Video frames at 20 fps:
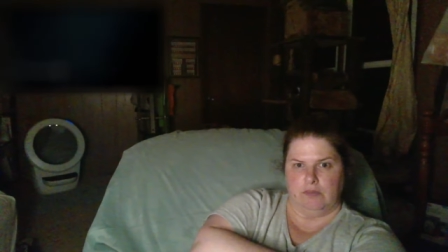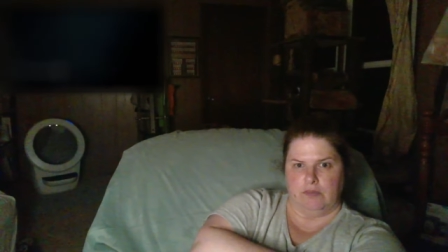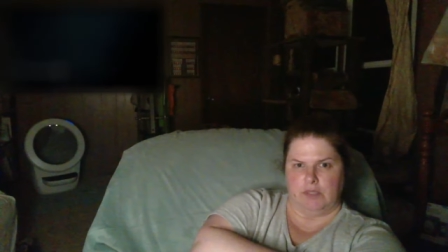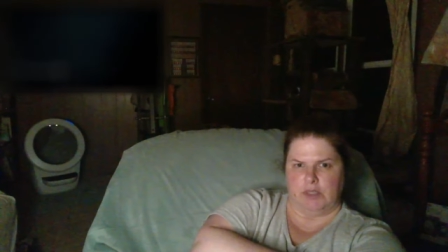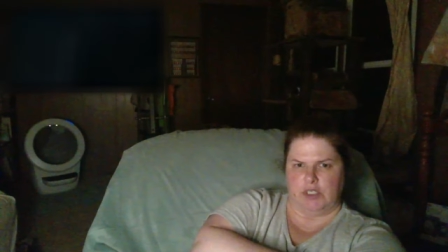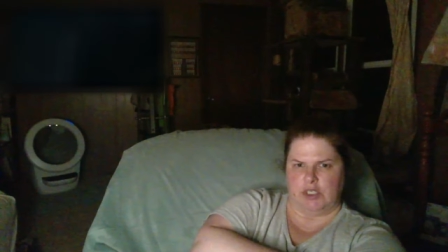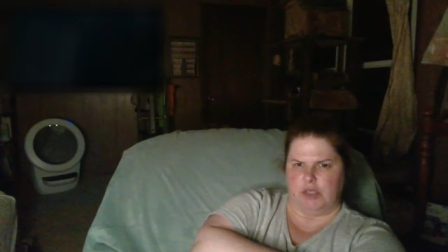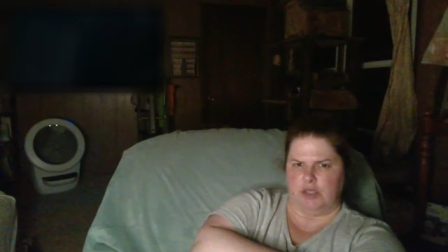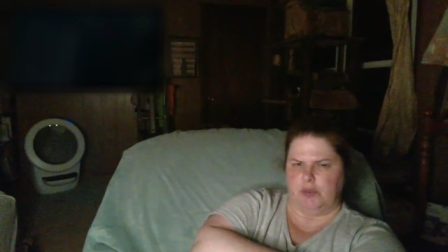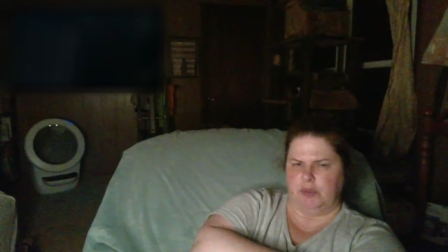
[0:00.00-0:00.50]

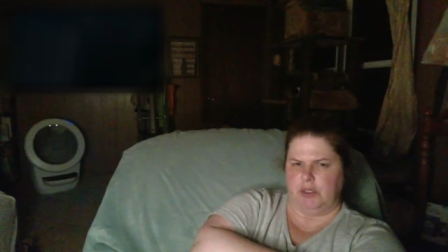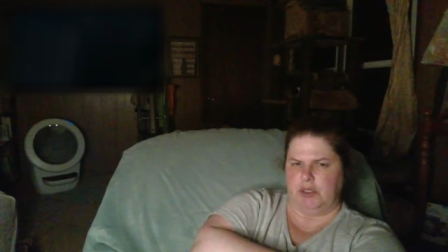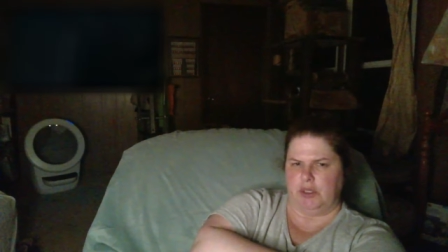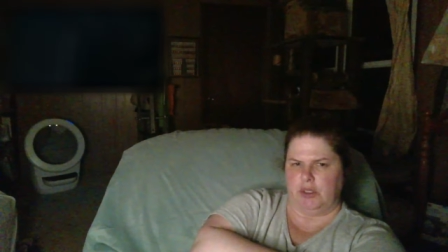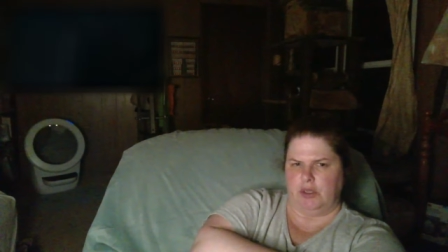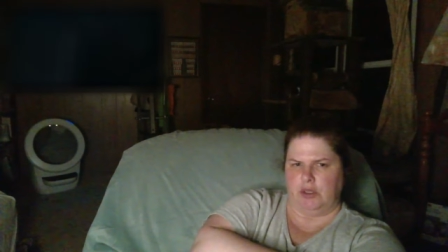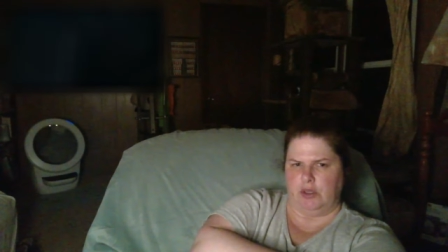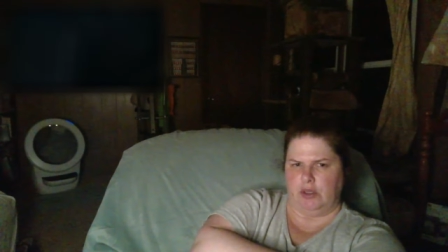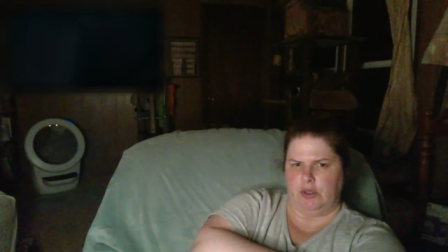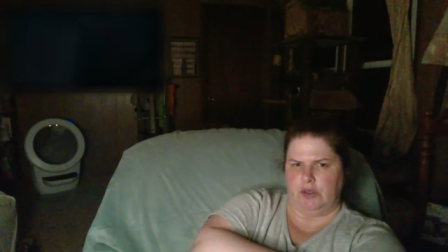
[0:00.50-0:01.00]
But she put the
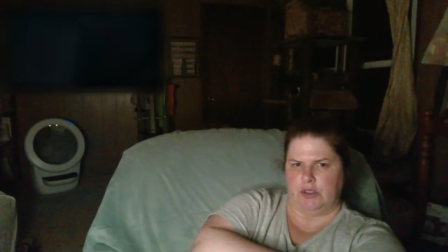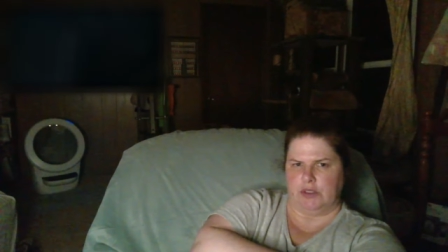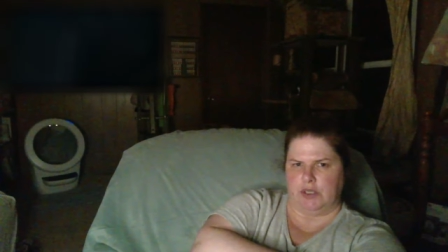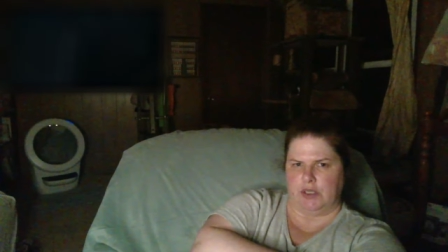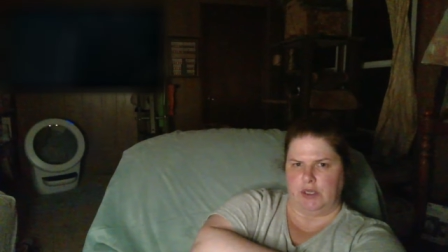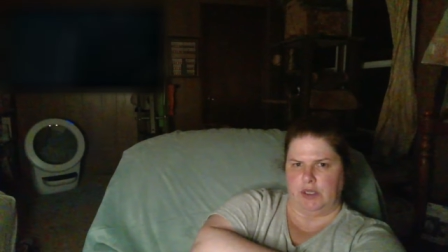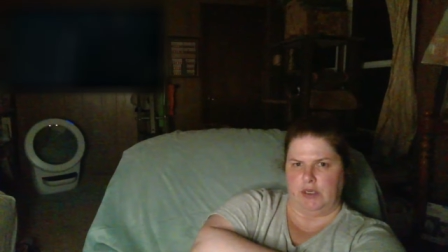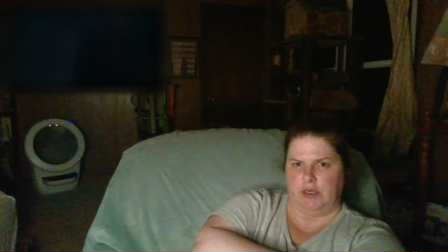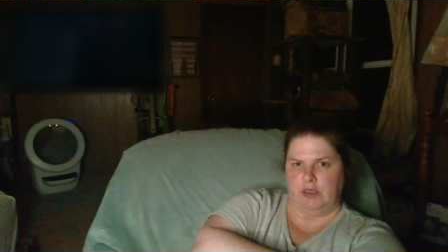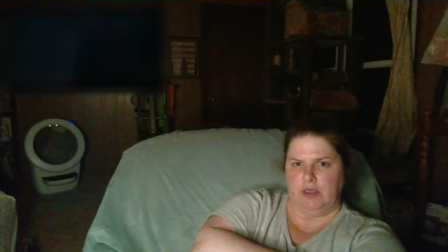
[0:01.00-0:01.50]
clothes
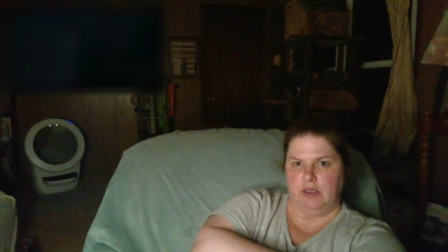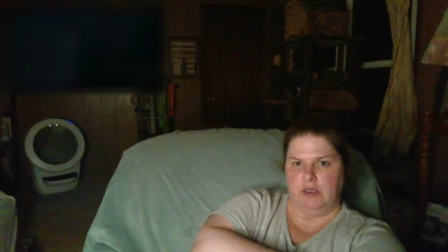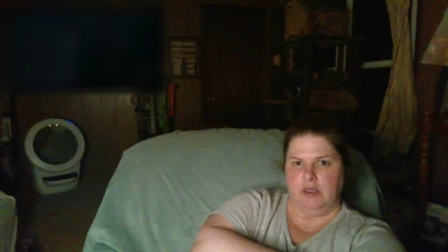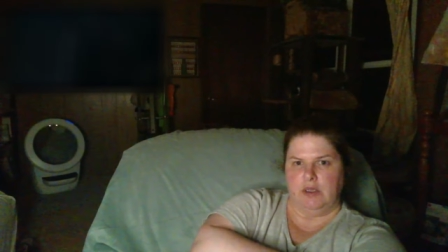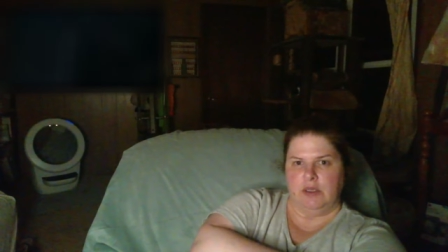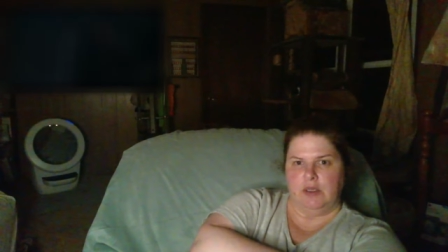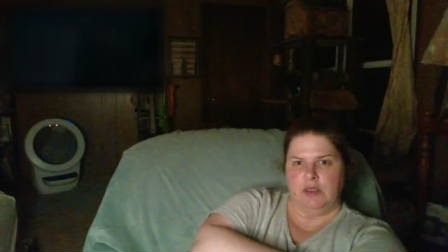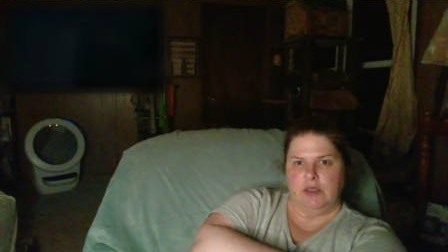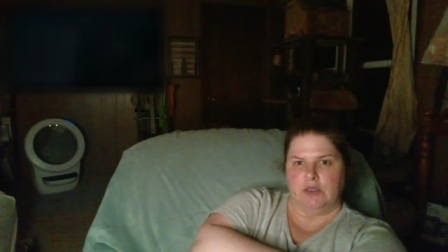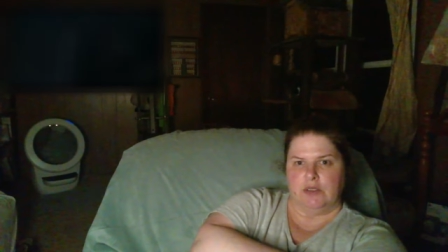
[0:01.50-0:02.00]

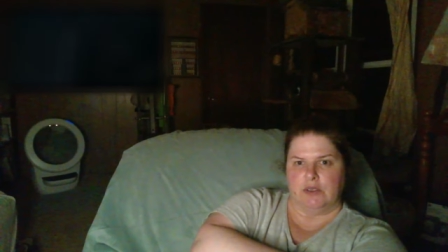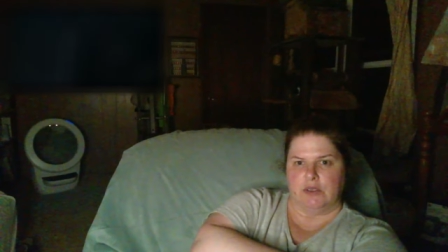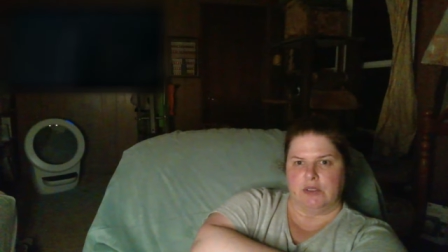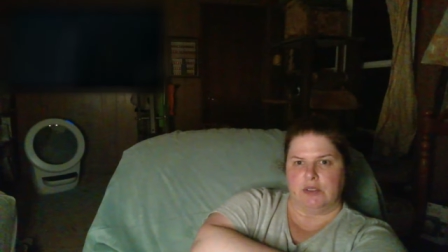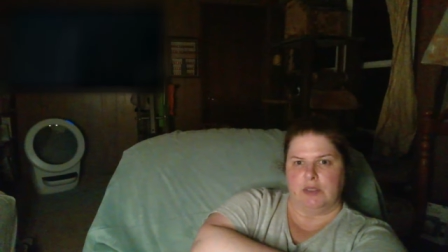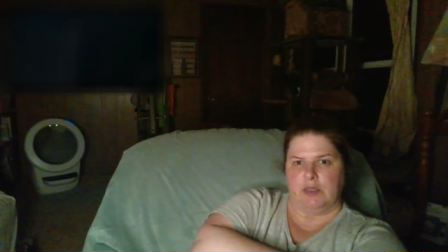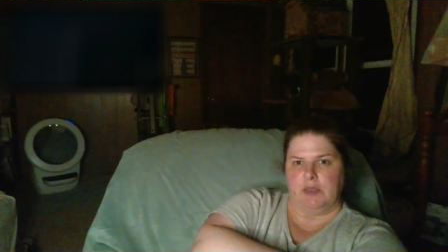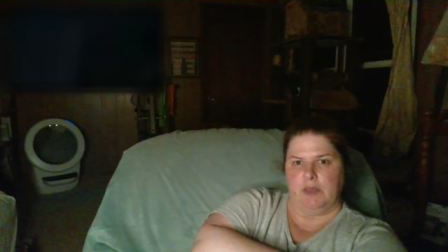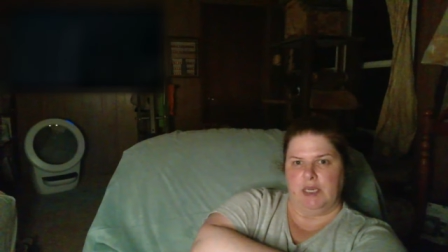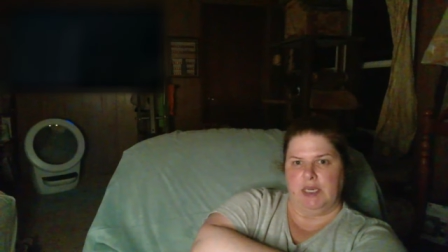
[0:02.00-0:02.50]
on. So
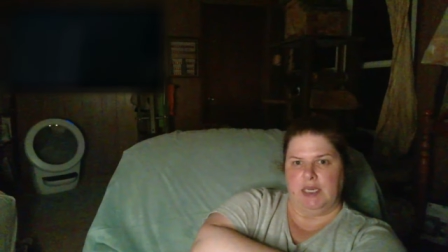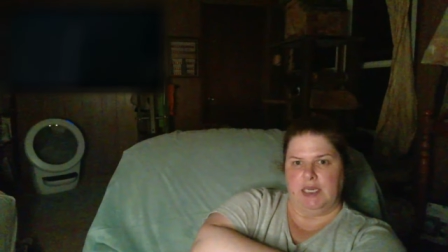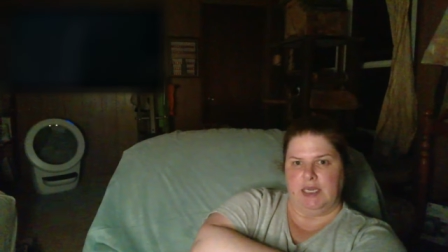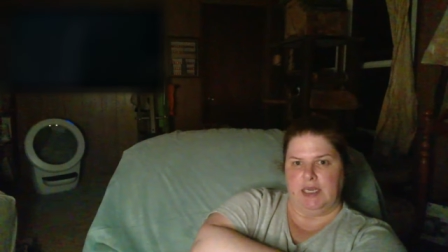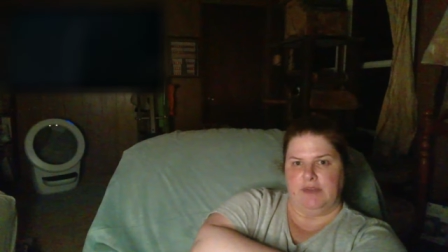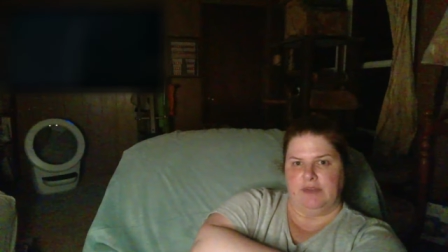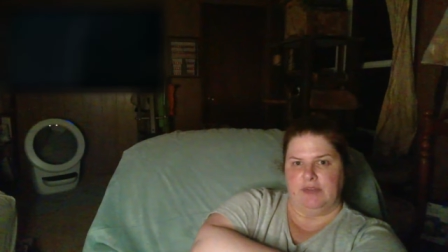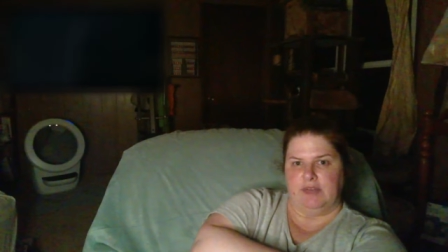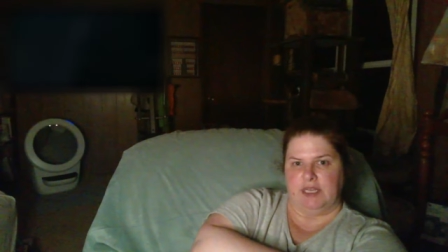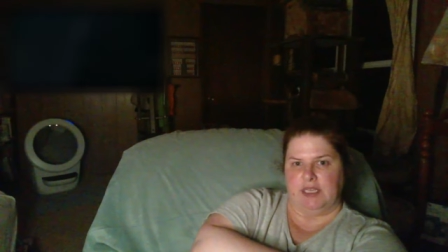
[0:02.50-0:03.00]
somebody
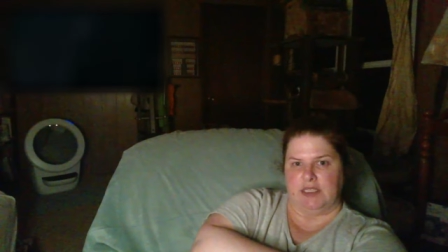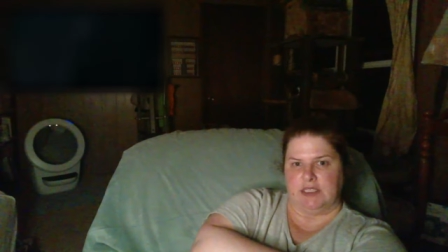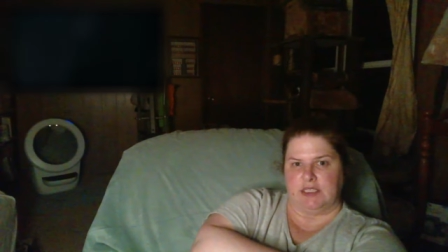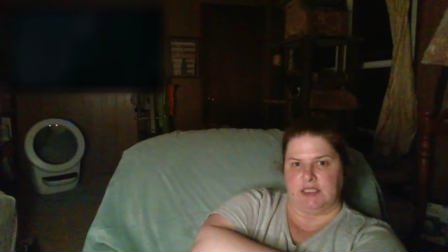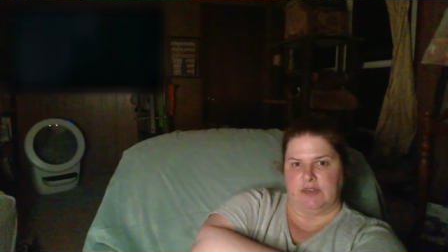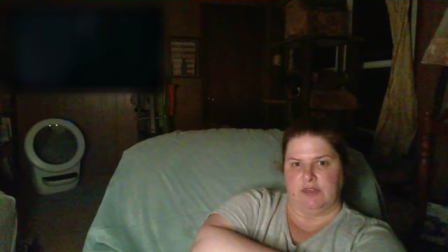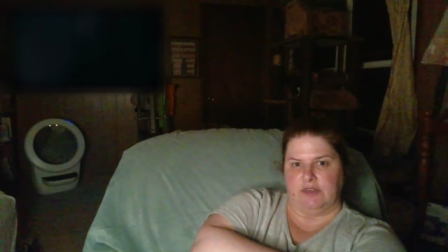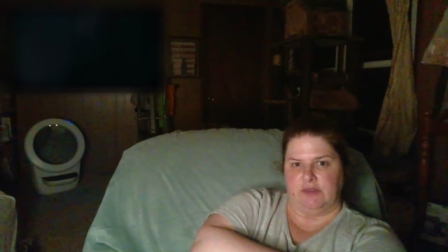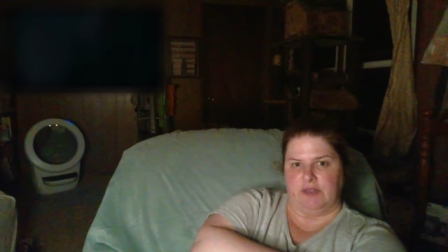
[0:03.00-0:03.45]
left that stuff in